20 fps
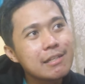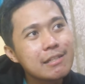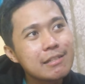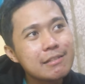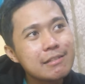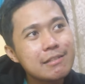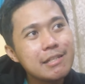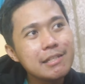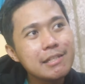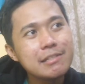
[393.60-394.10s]

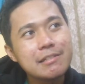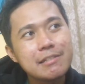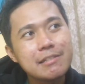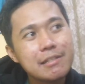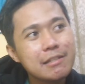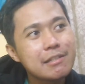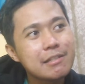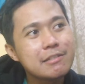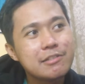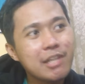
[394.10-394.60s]
this
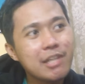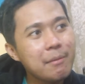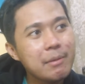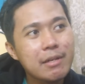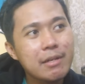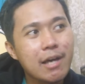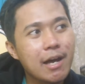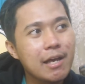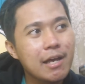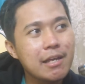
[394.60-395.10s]

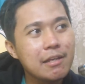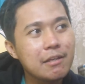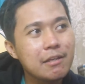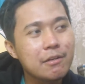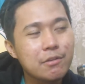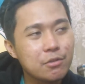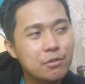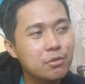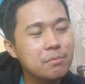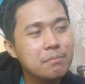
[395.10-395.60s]
Gemini
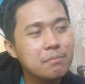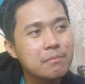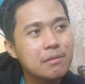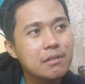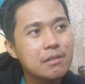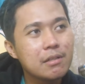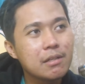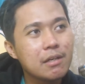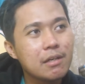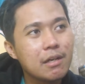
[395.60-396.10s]
group
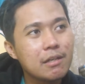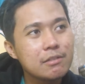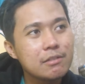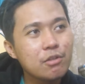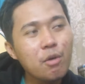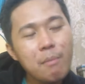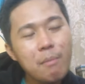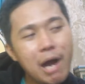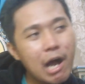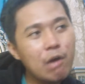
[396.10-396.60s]

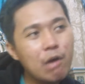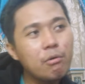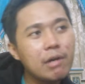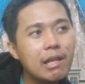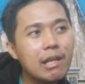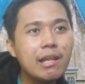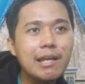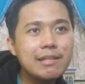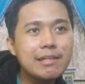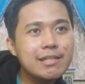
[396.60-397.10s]
somehow
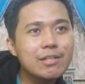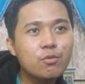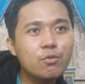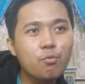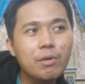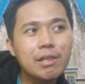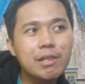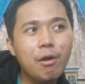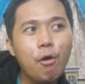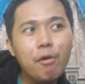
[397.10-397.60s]
related
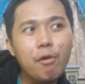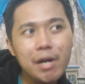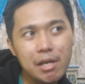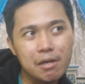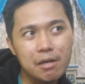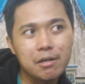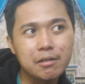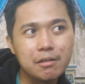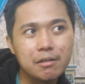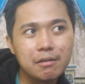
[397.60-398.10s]
with
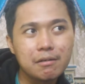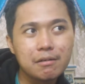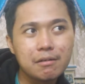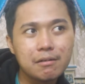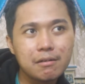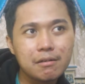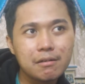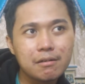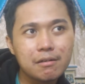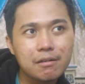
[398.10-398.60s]
Orion,
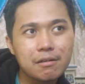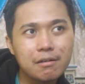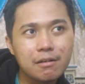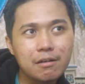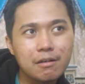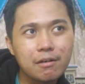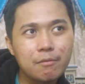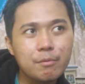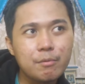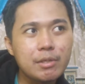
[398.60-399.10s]

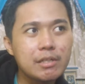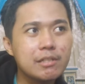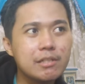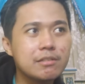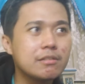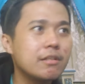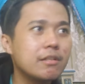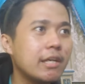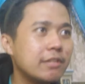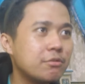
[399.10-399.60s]

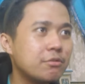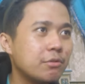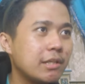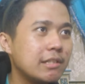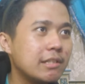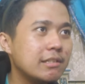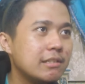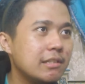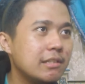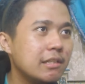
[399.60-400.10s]
because as you
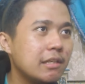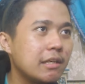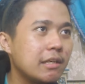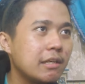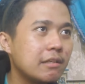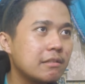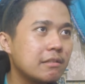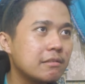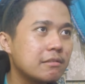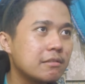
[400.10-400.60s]
can see
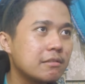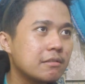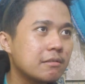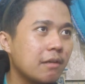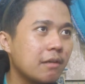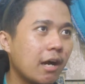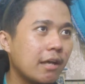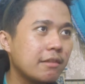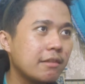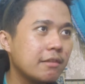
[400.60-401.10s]
in,
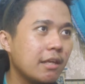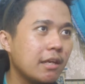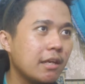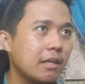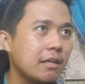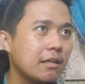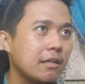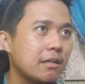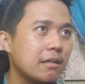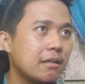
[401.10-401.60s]
I
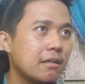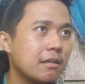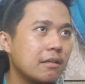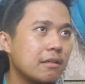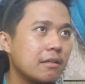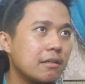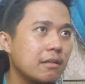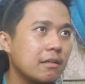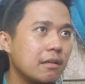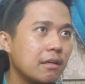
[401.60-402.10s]
think,
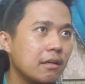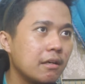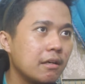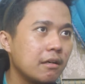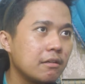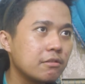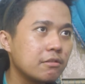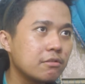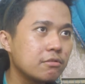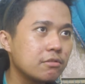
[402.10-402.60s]

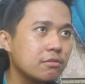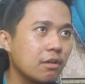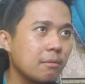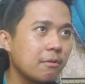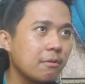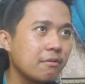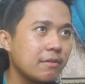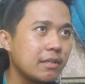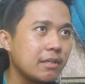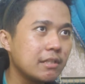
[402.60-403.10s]
some
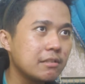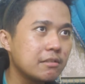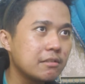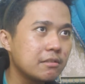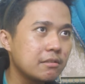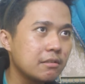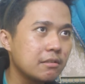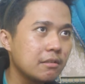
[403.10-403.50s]
of these,